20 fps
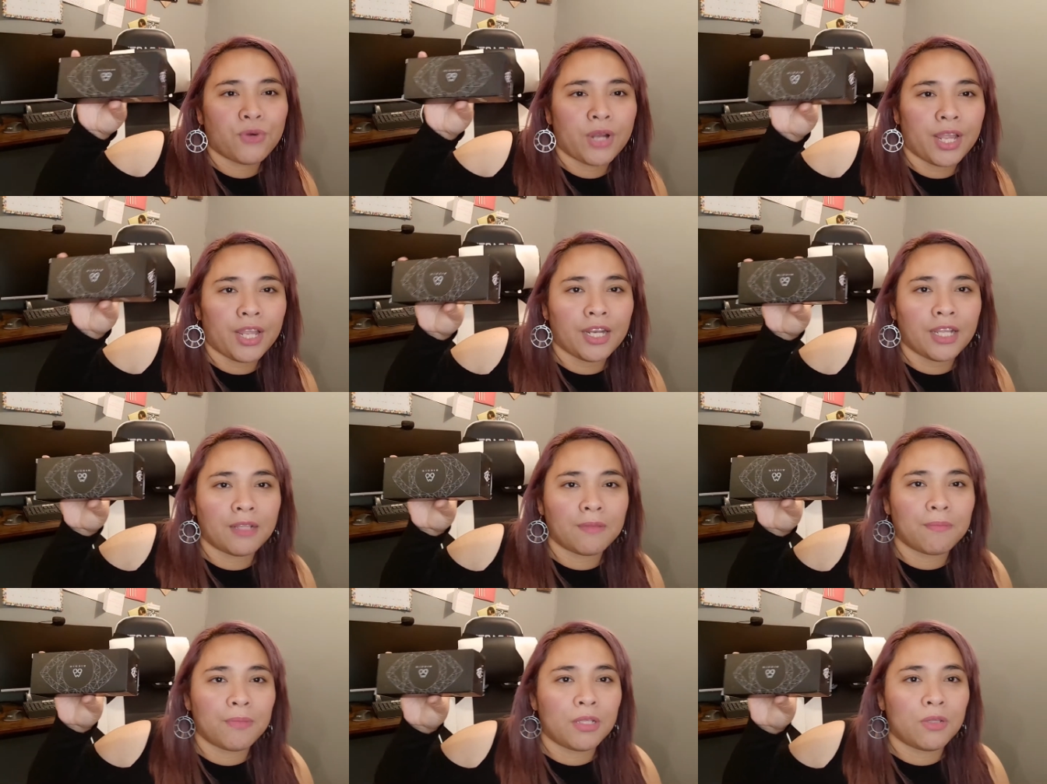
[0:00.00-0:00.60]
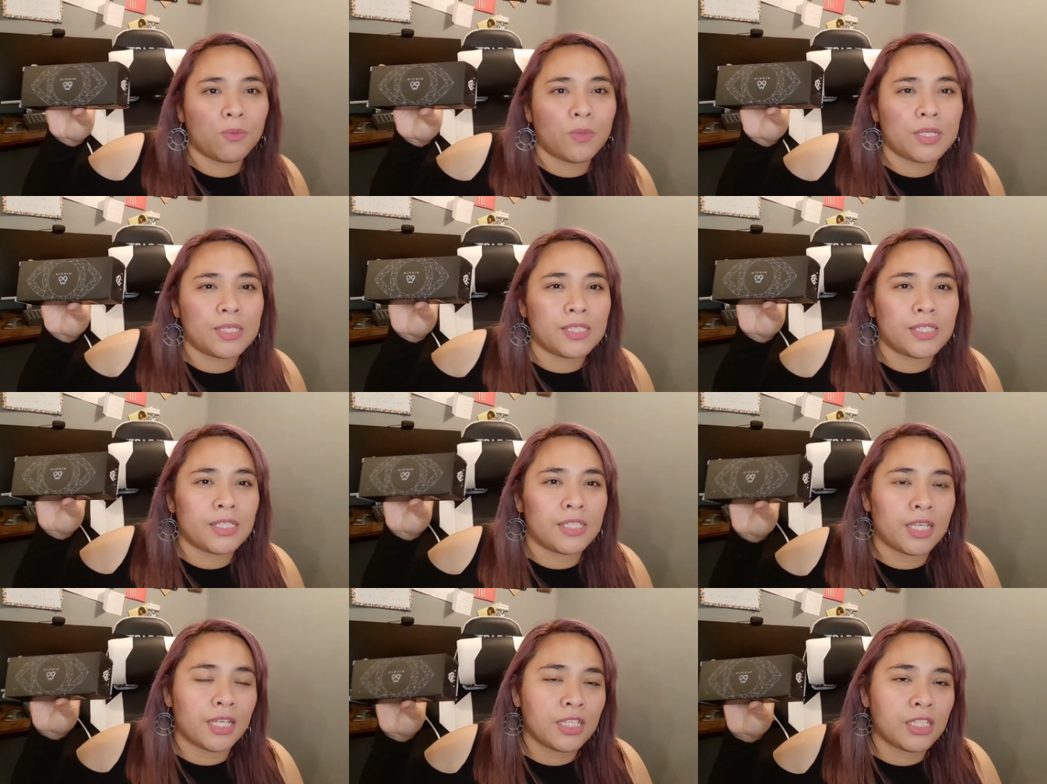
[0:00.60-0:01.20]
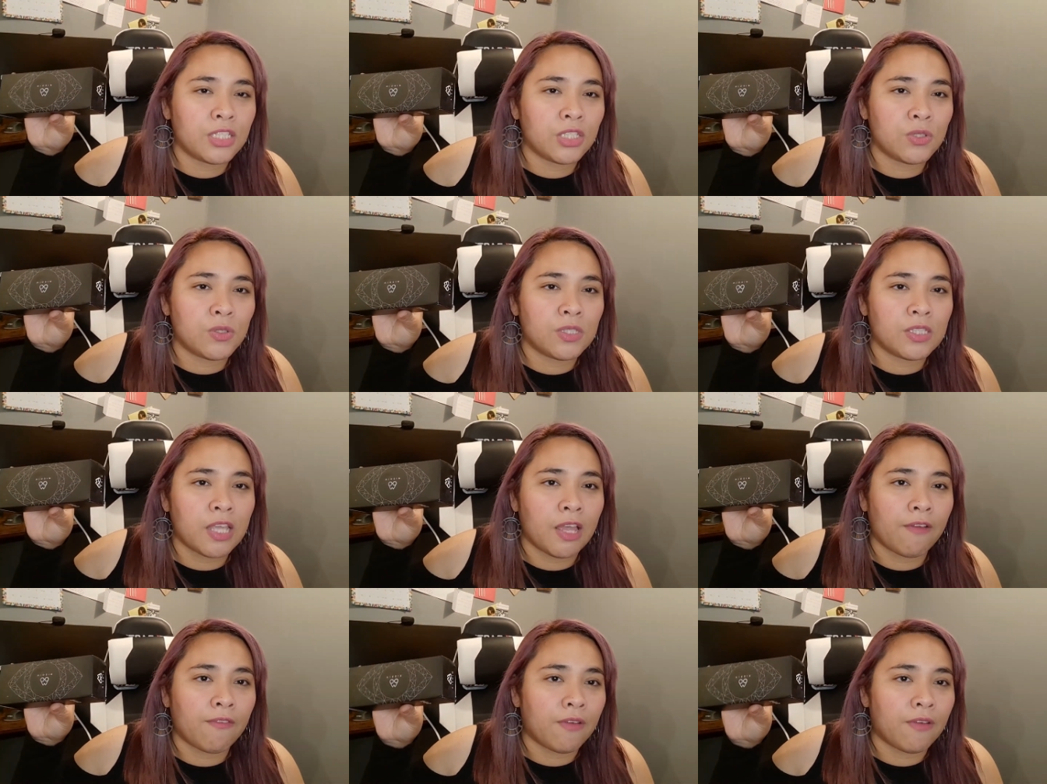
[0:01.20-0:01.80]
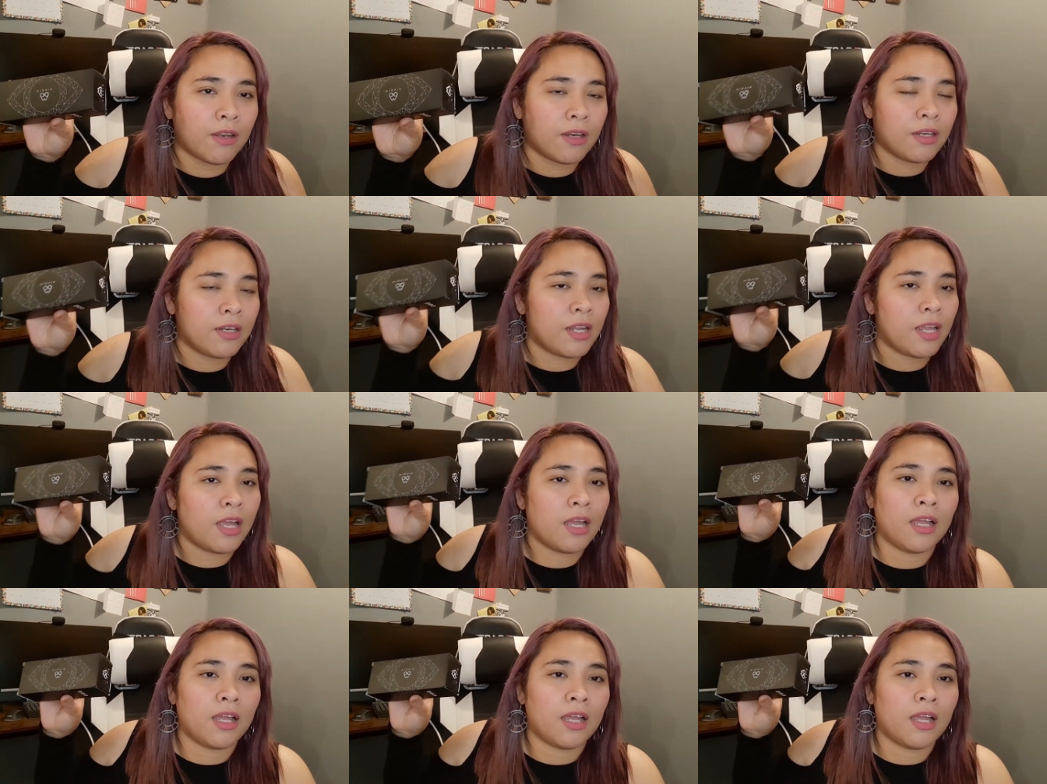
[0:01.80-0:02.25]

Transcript: rate it between six to seven